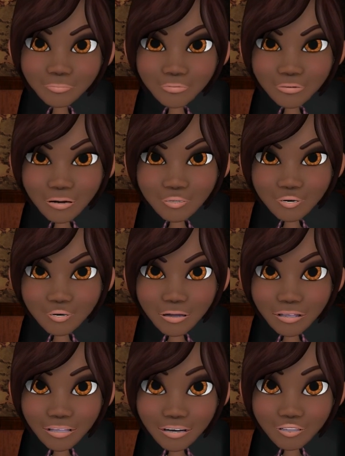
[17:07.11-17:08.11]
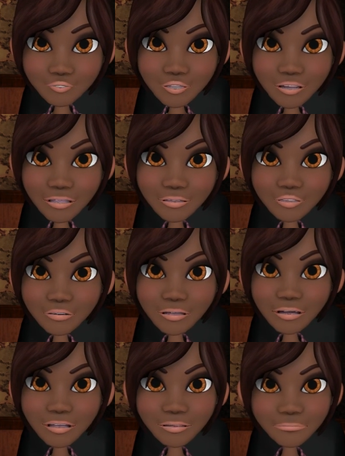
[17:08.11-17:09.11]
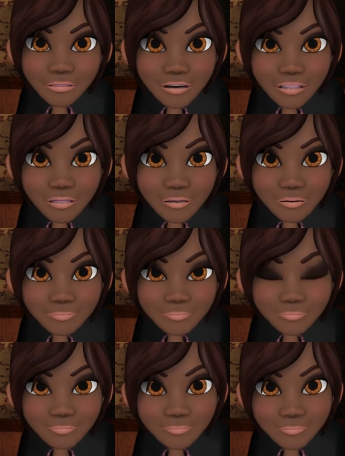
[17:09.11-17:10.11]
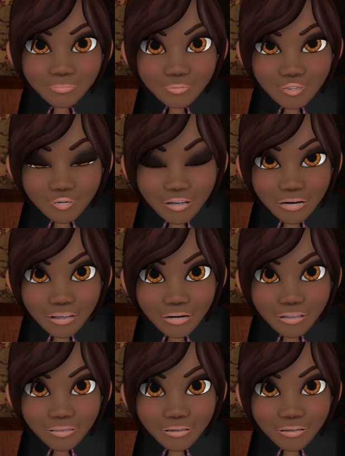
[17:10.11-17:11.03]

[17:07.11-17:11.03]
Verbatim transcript: for Quality Assurance Surveillance Plan. Within this